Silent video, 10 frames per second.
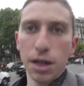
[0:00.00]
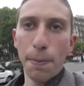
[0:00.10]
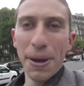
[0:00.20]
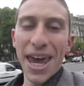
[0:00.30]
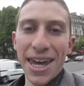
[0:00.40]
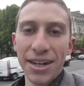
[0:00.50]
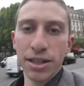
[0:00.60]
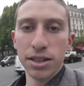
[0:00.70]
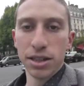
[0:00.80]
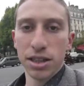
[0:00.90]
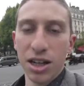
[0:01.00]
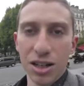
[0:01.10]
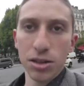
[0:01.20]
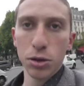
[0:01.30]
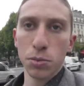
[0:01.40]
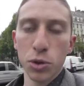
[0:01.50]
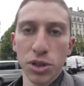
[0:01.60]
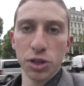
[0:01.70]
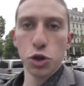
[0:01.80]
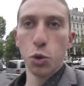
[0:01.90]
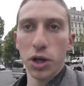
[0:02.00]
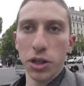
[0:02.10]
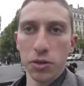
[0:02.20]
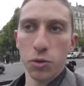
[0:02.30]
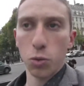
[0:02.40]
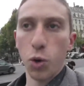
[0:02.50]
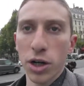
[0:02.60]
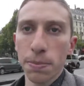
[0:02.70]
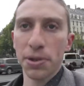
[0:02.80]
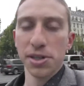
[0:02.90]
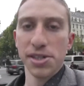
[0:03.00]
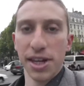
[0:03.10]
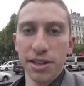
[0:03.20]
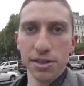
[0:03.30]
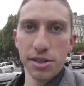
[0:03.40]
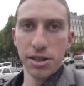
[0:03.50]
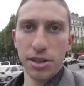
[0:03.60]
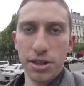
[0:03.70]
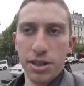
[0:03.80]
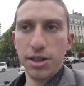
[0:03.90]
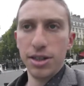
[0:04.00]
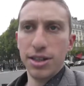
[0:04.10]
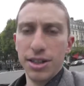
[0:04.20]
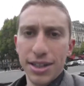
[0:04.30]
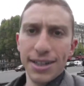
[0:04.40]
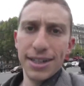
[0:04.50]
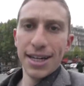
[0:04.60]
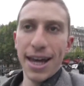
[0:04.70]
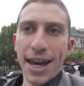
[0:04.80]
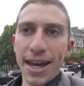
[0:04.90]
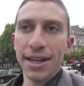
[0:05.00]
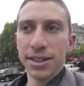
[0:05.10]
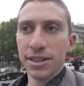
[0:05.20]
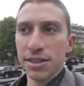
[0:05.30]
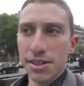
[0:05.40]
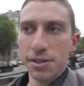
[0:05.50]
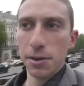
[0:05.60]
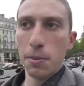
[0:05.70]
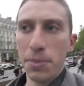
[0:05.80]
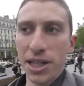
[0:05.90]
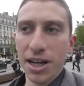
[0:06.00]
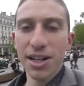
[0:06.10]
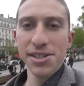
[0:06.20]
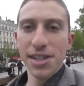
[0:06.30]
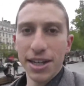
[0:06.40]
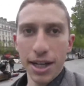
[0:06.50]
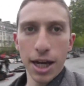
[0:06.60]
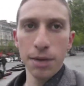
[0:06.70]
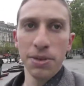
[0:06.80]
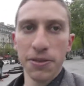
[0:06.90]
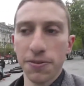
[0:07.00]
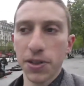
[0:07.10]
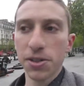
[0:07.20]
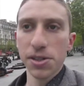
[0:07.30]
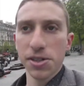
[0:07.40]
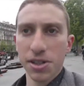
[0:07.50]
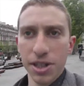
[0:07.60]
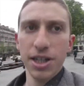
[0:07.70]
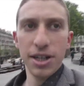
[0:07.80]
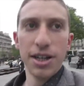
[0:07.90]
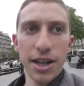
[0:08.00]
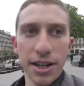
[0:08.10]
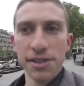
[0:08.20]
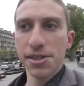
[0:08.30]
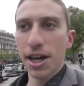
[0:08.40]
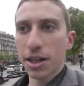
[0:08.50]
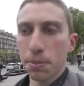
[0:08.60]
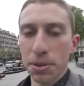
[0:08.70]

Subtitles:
Le Pen got a little more than 21%, and because they came in first and second